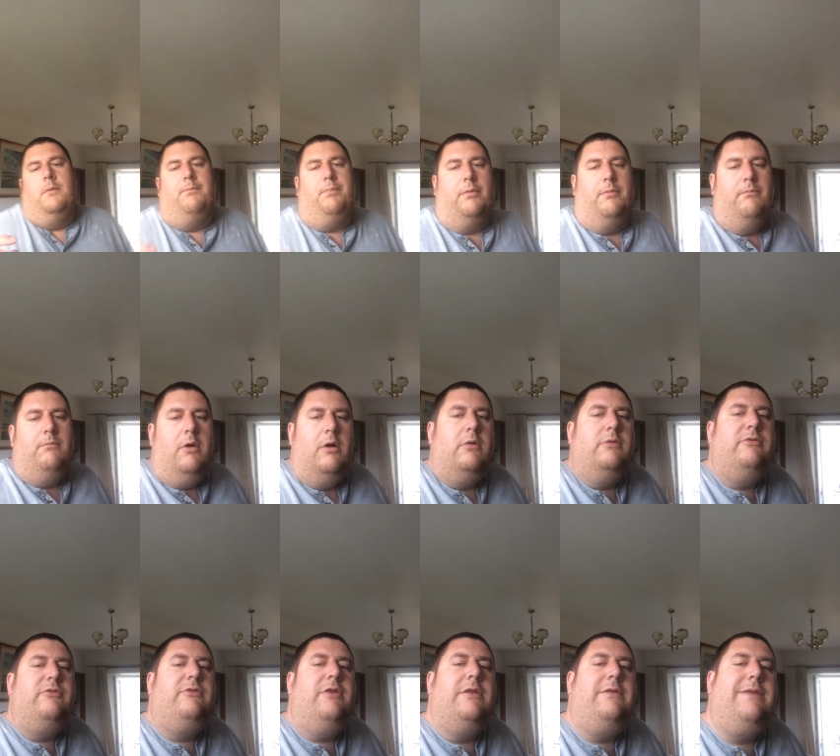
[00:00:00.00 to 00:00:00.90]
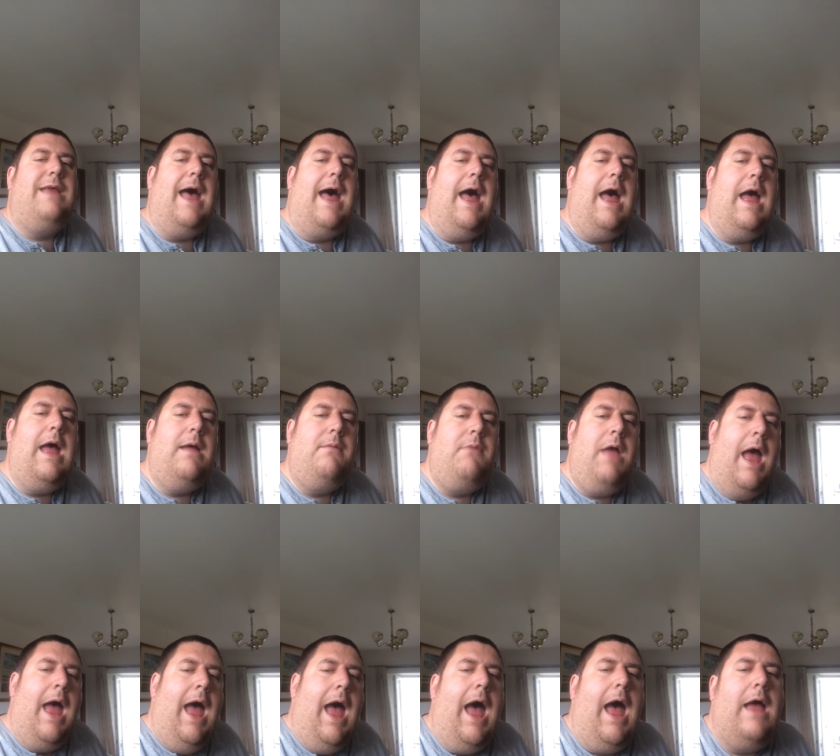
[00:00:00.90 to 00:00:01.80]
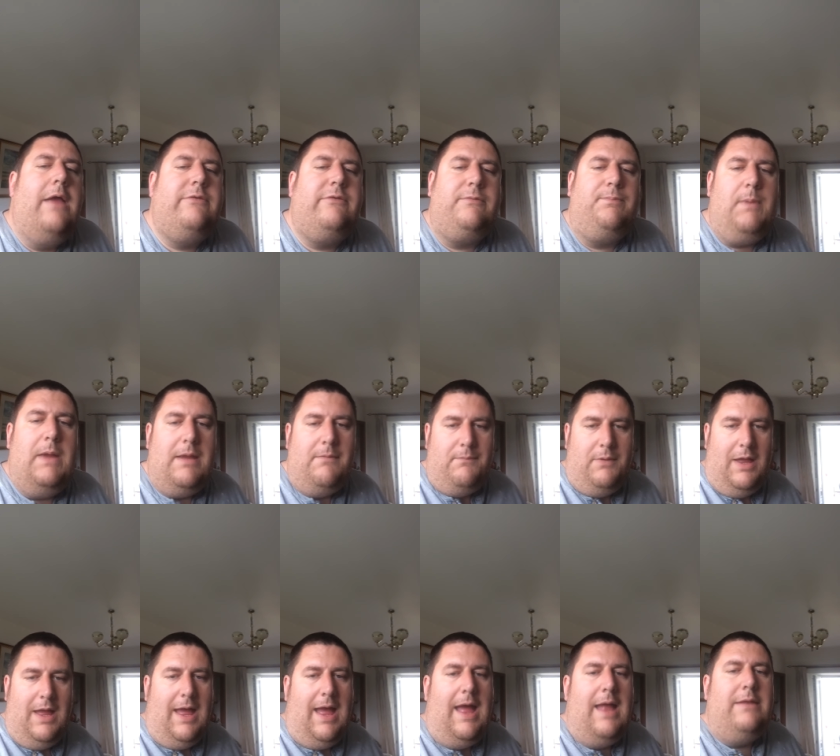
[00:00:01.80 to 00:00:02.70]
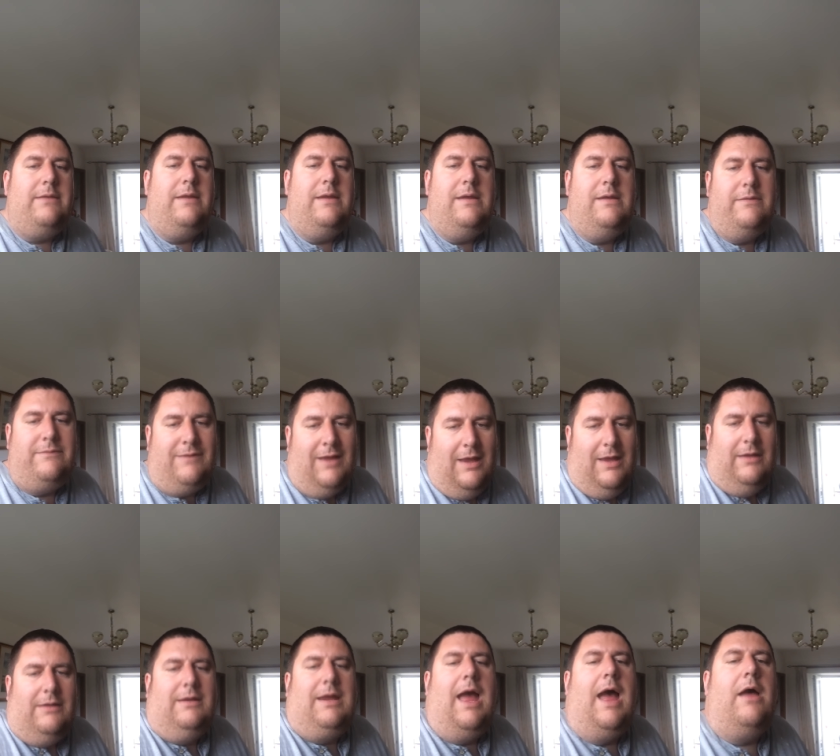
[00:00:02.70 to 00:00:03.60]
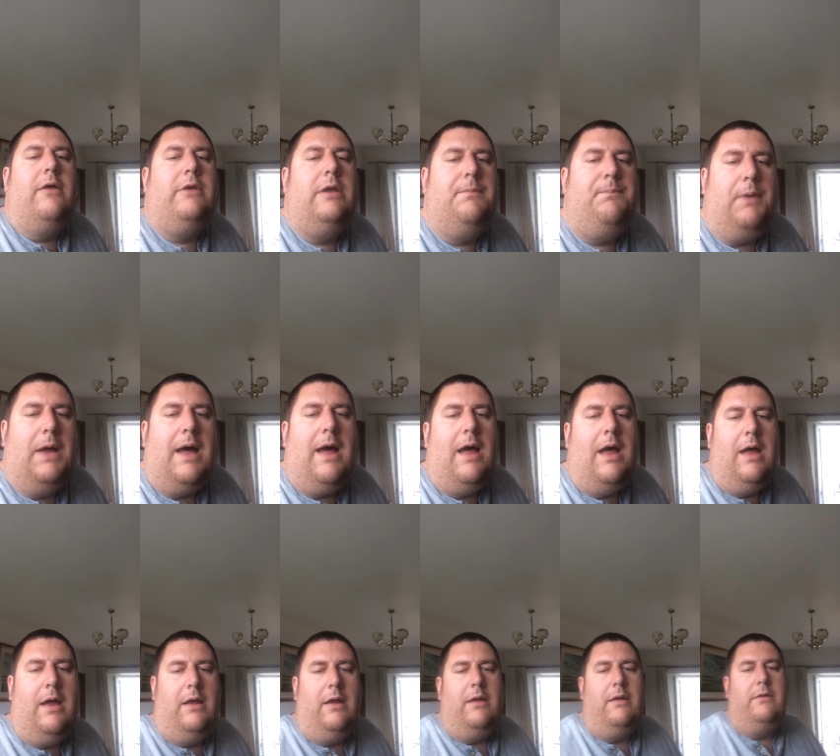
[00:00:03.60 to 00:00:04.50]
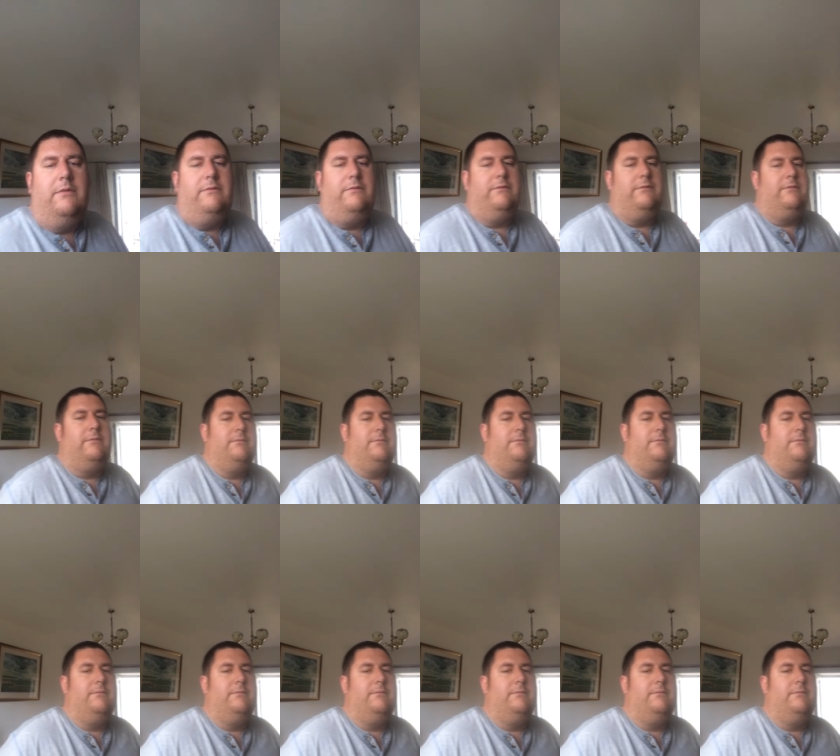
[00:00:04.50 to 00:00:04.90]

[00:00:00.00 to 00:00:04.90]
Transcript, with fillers: But most of the time I spend behind these county bars.